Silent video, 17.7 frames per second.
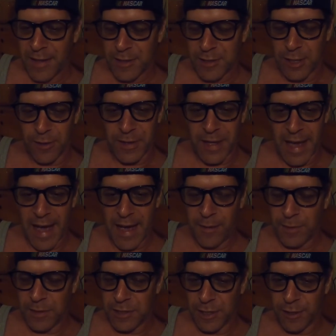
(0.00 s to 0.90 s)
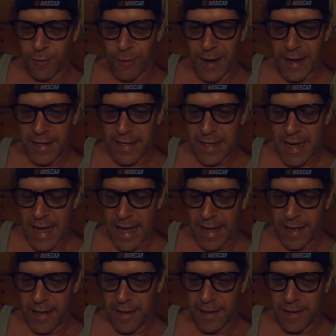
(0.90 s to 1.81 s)
so yeah, it was a great
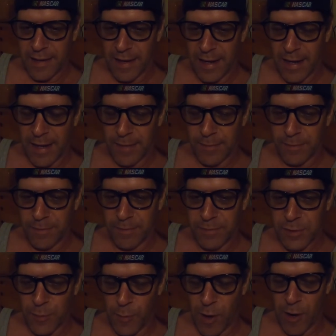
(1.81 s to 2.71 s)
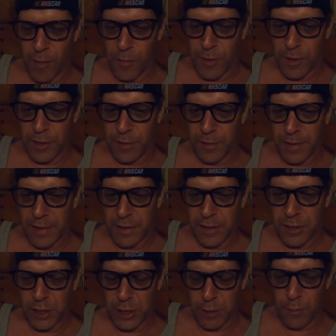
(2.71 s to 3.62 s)
day. Um, tomorrow we're
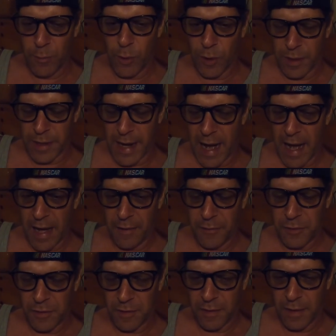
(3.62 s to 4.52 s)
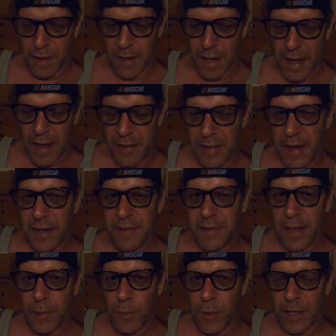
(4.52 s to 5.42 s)
doing two more dives. Then I
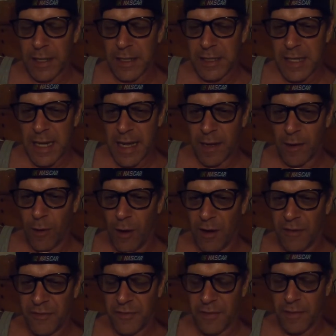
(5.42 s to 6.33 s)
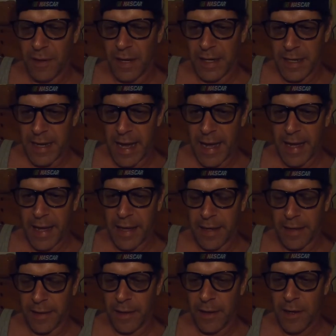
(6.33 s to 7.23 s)
think we're going to take off a
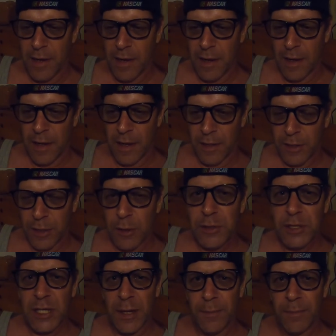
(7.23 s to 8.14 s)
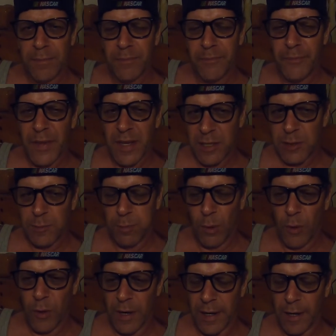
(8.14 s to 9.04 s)
day and do some
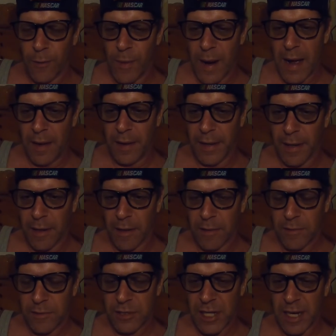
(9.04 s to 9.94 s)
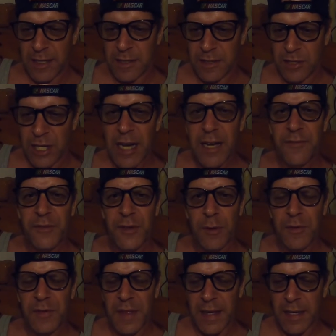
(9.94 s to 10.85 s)
exploring around here. Check check a
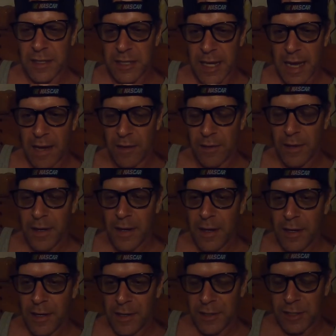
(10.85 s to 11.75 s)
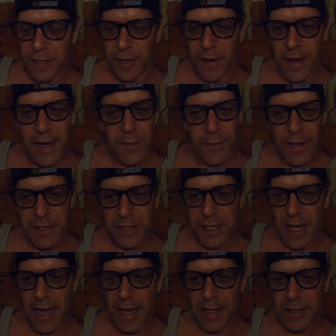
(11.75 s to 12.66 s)
few things out. So
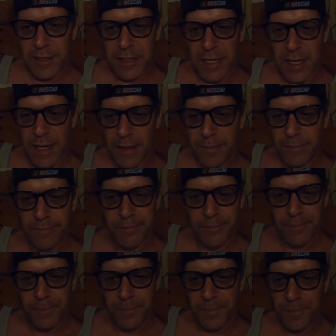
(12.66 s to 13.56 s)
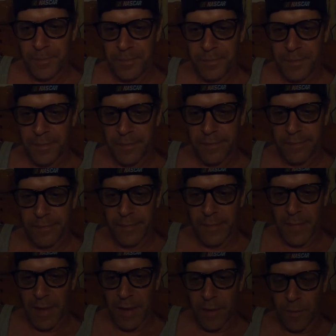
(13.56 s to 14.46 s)
anyways, guys, um,
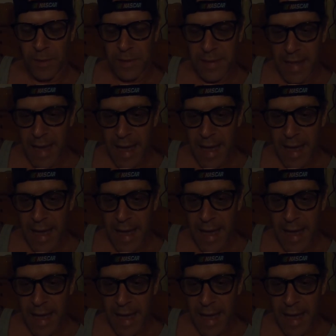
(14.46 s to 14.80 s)
with